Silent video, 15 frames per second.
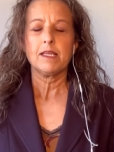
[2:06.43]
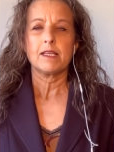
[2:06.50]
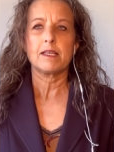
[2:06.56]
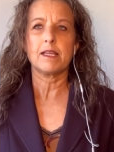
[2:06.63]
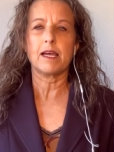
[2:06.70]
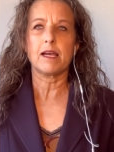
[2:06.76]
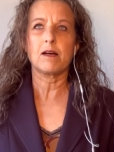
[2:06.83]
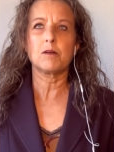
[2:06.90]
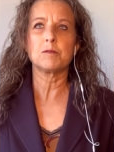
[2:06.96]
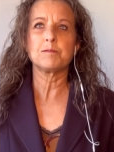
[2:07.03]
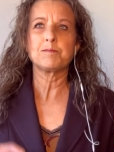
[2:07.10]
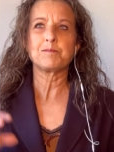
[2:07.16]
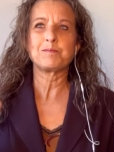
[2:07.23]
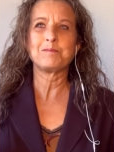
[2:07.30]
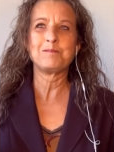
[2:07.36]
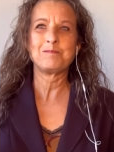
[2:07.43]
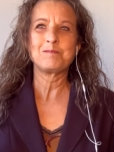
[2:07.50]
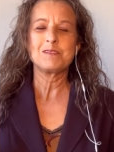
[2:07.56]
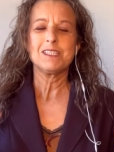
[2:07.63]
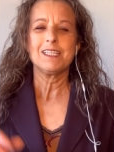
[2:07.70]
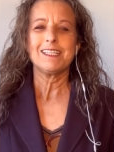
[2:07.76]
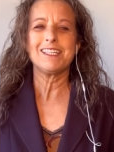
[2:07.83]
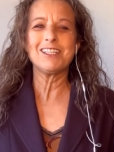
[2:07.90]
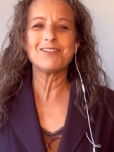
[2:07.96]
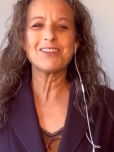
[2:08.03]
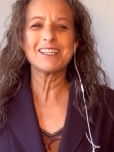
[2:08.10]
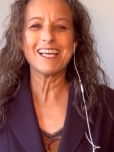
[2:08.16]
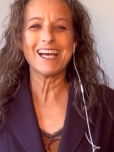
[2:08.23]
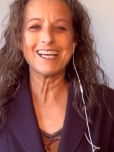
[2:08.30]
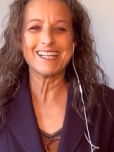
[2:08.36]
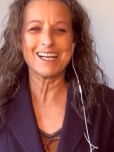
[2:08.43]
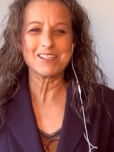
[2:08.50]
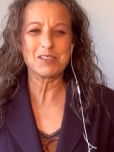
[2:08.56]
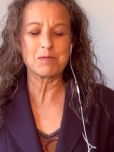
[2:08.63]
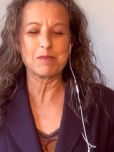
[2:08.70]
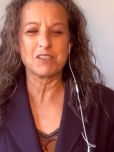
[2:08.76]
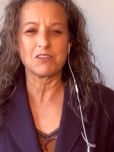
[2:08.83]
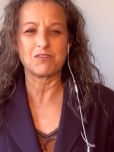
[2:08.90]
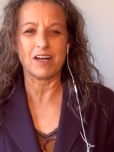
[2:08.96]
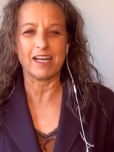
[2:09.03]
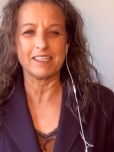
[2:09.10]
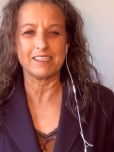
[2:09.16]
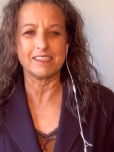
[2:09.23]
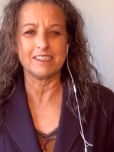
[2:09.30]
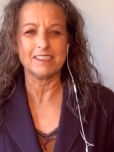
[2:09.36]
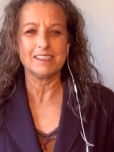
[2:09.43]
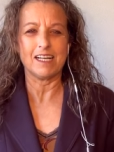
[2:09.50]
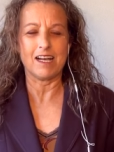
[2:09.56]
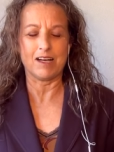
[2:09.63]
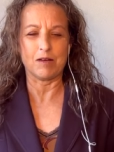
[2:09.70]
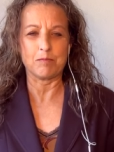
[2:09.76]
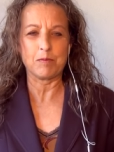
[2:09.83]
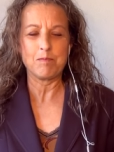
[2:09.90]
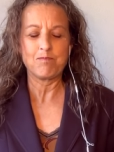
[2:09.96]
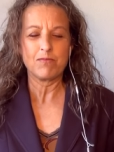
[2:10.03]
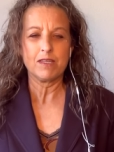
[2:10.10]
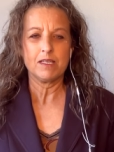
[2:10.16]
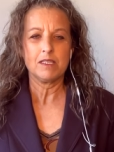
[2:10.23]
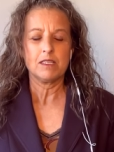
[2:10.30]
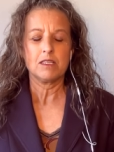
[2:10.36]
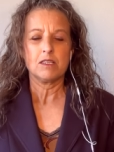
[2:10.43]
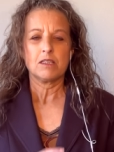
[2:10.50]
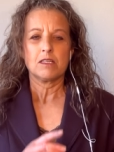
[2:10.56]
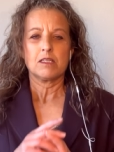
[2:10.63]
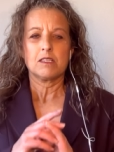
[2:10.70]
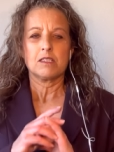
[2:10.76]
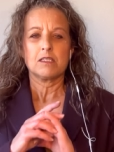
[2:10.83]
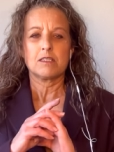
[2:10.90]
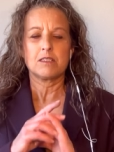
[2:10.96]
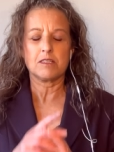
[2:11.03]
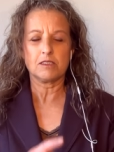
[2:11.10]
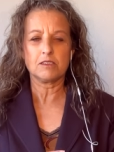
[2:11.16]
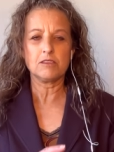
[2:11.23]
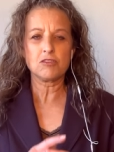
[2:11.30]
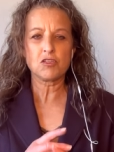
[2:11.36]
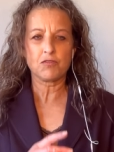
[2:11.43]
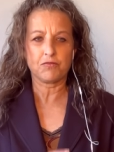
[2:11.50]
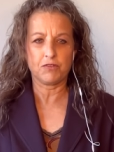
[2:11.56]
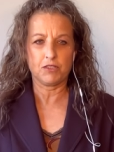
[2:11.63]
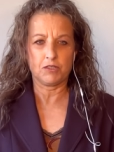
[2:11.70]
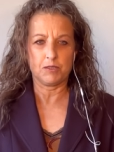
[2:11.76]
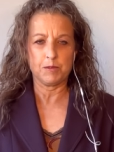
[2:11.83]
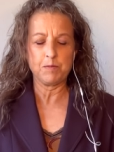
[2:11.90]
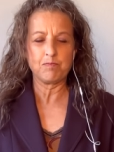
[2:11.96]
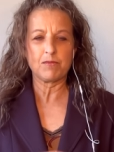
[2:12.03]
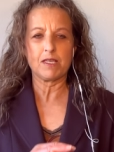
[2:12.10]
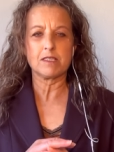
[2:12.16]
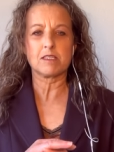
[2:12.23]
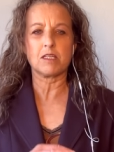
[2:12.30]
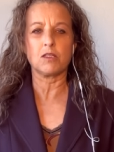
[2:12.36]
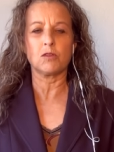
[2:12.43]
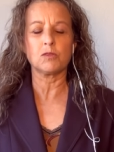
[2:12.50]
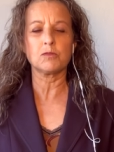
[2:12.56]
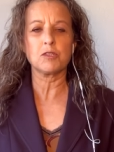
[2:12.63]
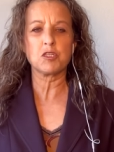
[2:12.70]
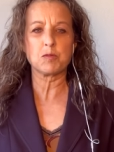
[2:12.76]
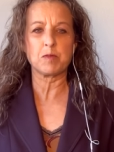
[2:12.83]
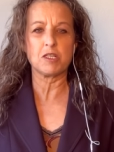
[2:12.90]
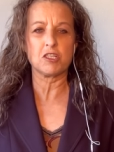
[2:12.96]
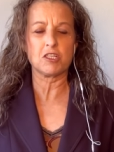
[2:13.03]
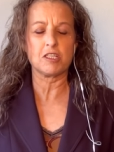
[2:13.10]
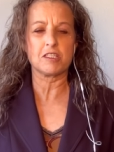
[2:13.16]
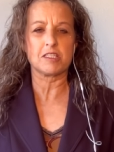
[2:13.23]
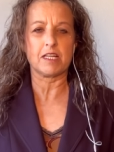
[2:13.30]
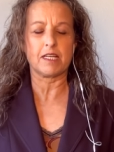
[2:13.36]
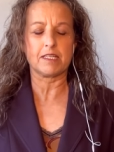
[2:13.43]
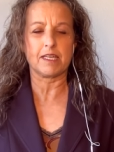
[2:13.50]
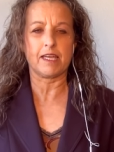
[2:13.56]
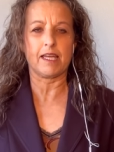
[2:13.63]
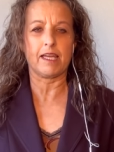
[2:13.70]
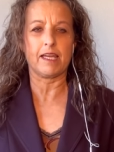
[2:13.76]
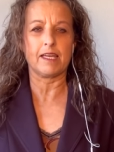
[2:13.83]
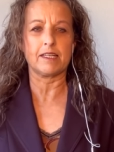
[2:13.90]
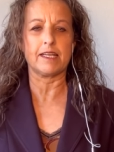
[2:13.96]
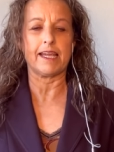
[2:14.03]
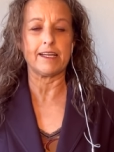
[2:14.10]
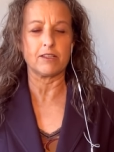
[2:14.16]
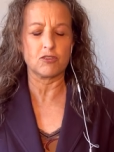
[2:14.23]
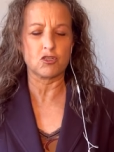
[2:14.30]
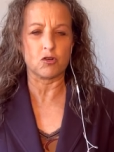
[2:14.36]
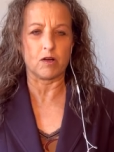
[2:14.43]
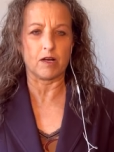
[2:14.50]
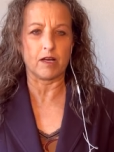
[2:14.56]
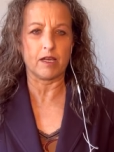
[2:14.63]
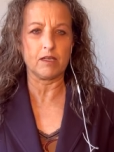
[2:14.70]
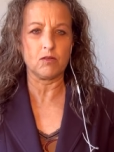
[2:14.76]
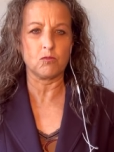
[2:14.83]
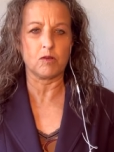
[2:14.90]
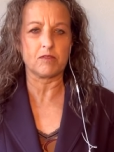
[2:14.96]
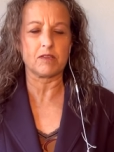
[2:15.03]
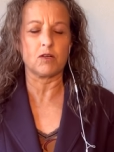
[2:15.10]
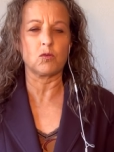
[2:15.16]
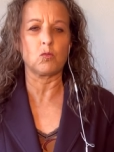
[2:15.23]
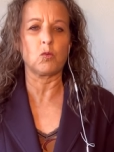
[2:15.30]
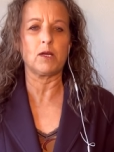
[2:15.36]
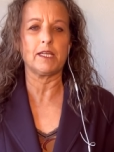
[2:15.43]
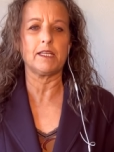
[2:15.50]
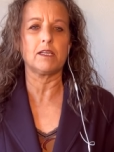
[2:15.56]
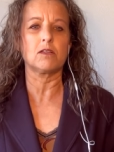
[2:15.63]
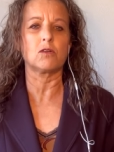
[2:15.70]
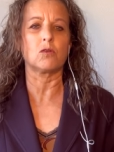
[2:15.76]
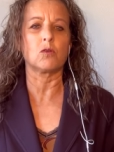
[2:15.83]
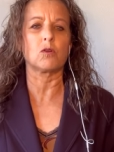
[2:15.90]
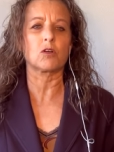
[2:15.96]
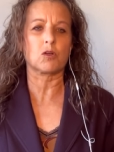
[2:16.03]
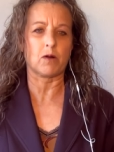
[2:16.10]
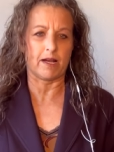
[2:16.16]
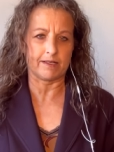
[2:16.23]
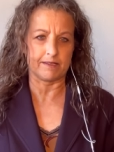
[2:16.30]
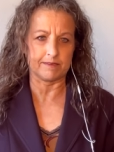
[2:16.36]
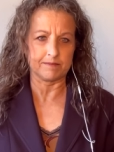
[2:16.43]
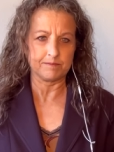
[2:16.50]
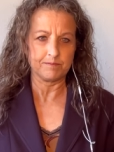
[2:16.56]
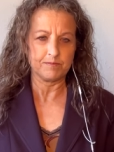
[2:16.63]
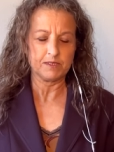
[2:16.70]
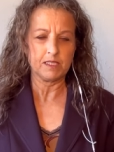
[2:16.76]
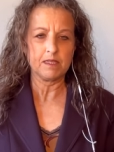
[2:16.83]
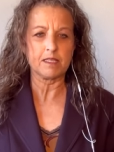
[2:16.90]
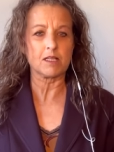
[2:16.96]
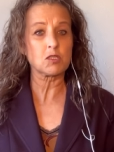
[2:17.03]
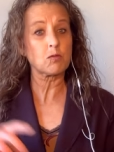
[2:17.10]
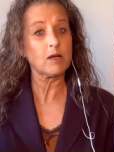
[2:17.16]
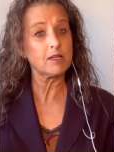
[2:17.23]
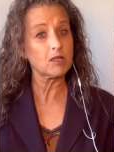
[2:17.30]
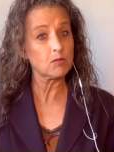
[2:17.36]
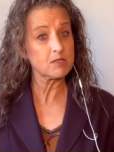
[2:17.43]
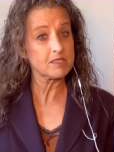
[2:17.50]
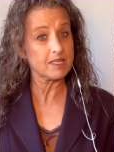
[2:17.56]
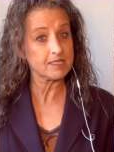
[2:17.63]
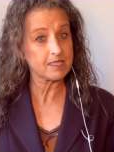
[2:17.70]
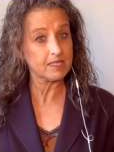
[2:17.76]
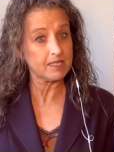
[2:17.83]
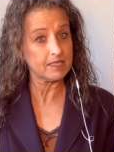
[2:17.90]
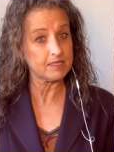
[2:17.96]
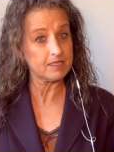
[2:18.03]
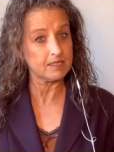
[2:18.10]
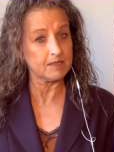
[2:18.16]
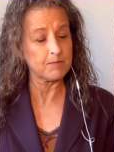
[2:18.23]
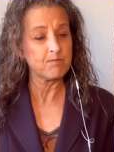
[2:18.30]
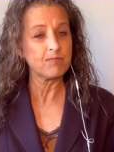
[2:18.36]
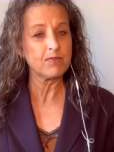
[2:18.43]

Now, even that has to be divided up. Douglas fir is the only species that can air dry without waning or cracking. That's why it always says KD.